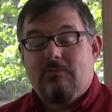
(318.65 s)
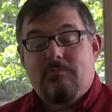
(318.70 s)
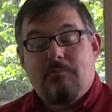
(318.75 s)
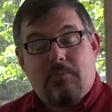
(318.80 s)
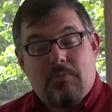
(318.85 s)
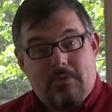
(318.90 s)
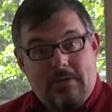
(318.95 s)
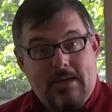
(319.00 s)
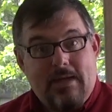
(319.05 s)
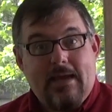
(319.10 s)

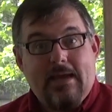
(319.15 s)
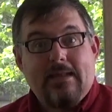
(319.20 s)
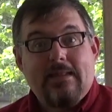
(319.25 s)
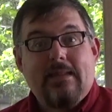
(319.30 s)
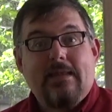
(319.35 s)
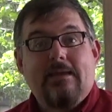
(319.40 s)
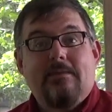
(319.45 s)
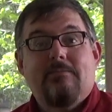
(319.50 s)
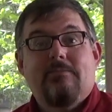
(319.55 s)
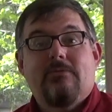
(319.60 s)
protect
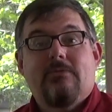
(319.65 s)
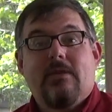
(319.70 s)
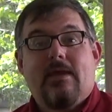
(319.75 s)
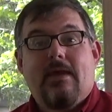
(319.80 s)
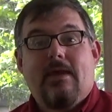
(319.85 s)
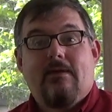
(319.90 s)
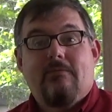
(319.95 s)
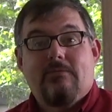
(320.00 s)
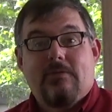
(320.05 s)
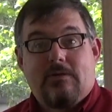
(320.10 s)

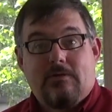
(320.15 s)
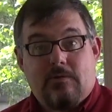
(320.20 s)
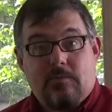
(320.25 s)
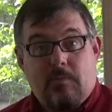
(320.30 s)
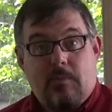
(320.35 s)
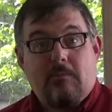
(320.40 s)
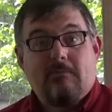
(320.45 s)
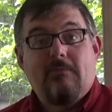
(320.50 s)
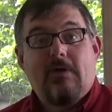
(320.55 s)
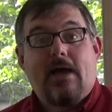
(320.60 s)
themselves and to
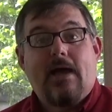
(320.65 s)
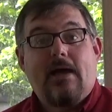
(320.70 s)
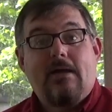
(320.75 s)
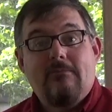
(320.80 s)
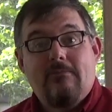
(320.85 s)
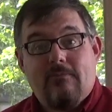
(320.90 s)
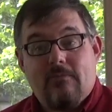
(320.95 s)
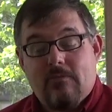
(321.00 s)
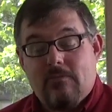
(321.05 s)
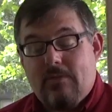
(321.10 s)

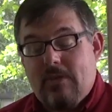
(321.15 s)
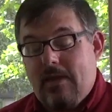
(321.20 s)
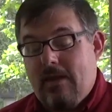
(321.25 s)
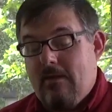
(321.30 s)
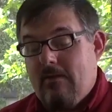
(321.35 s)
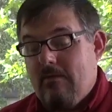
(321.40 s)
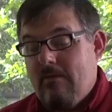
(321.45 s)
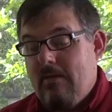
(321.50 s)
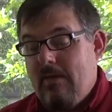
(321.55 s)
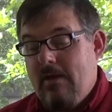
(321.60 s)
provide for
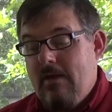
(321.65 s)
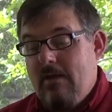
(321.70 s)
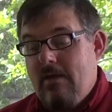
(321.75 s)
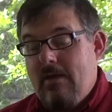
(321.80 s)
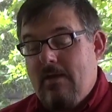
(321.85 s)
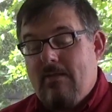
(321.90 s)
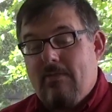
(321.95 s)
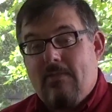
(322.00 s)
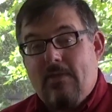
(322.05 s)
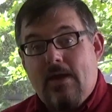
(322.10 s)
their
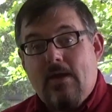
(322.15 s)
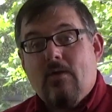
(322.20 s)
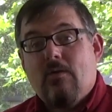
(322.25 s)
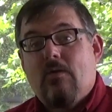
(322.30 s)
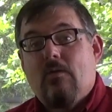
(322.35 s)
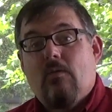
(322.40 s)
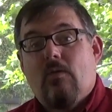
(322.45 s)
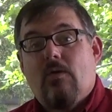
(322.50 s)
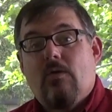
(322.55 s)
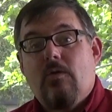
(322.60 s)

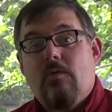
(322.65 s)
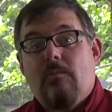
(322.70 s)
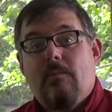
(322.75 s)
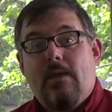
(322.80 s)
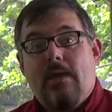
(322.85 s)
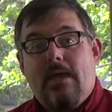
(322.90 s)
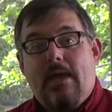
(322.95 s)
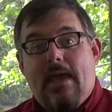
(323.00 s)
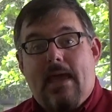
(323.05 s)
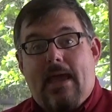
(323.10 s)
group.
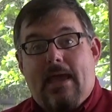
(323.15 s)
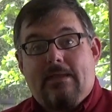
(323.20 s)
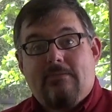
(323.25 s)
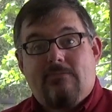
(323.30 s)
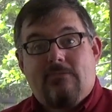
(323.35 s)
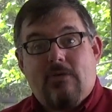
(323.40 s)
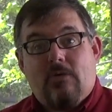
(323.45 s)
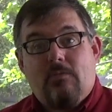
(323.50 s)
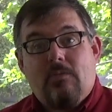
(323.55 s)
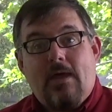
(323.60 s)
And
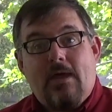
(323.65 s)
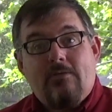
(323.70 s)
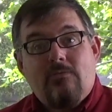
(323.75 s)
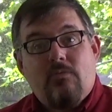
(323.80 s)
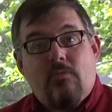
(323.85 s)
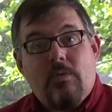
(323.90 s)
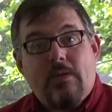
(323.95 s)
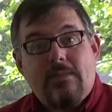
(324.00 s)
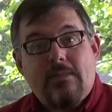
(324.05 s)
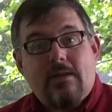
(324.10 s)
so
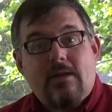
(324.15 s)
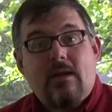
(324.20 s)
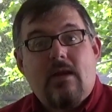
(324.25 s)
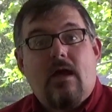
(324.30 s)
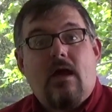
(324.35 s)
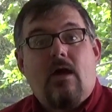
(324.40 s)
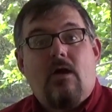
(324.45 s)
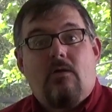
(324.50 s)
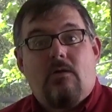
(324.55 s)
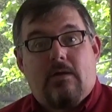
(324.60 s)
that's when the
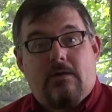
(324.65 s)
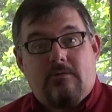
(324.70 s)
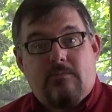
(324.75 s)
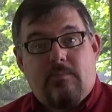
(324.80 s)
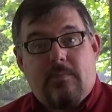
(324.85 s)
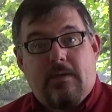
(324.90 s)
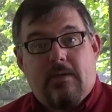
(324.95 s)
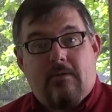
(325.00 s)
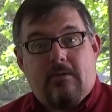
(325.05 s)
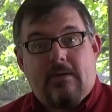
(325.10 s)
lawless
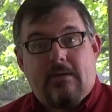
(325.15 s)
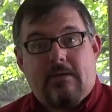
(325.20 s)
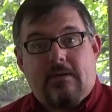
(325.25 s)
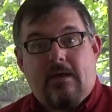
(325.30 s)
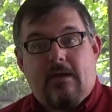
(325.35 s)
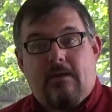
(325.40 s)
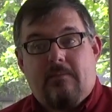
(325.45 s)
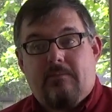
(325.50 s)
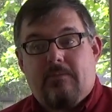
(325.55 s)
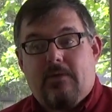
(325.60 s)
period
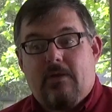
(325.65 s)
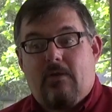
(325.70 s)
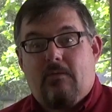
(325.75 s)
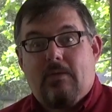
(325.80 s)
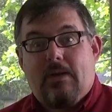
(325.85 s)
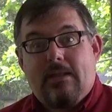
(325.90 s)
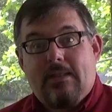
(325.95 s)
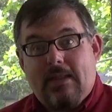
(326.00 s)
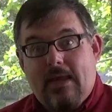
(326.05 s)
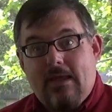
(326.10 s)
comes
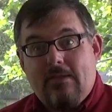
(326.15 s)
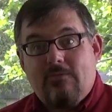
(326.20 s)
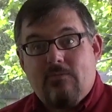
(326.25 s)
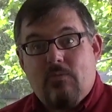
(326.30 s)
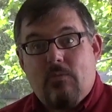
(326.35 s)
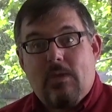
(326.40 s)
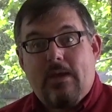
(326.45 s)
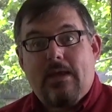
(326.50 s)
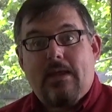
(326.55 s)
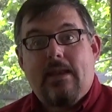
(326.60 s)
on, and
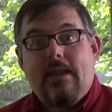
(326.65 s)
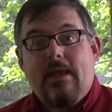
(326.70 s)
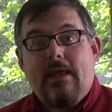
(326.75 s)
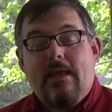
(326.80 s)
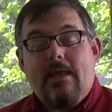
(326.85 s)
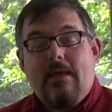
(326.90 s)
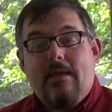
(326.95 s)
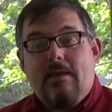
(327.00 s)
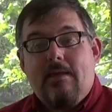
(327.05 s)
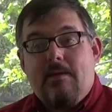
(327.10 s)
that's when
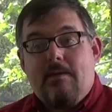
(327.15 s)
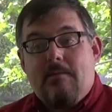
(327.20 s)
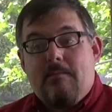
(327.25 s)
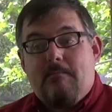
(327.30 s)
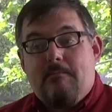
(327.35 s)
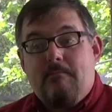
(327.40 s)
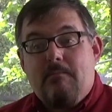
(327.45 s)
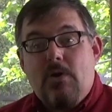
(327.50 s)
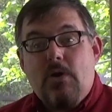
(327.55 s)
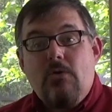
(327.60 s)

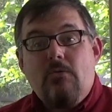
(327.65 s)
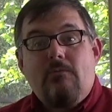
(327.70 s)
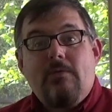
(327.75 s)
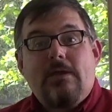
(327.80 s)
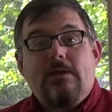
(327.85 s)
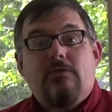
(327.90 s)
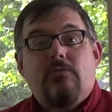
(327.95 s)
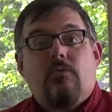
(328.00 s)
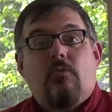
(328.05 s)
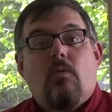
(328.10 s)

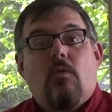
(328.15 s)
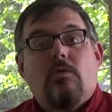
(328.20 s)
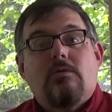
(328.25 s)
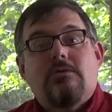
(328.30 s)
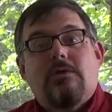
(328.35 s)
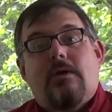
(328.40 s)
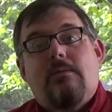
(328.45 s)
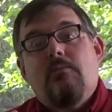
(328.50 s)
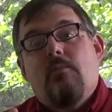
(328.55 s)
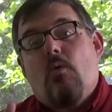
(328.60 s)
moving
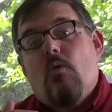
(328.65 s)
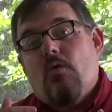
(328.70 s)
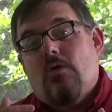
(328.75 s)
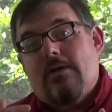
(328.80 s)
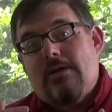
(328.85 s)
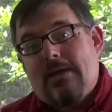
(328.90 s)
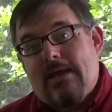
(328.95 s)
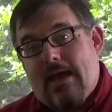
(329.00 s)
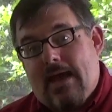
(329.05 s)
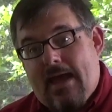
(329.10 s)
towards a more
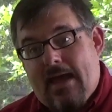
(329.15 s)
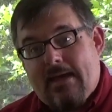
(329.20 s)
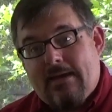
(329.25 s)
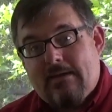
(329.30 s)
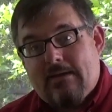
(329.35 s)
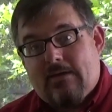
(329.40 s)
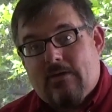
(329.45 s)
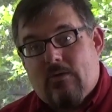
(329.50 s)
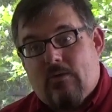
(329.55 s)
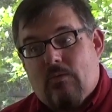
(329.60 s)

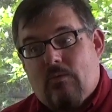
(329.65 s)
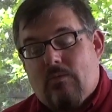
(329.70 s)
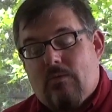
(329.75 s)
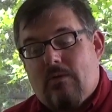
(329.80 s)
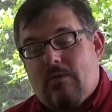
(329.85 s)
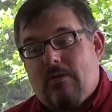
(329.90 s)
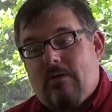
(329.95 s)
tactical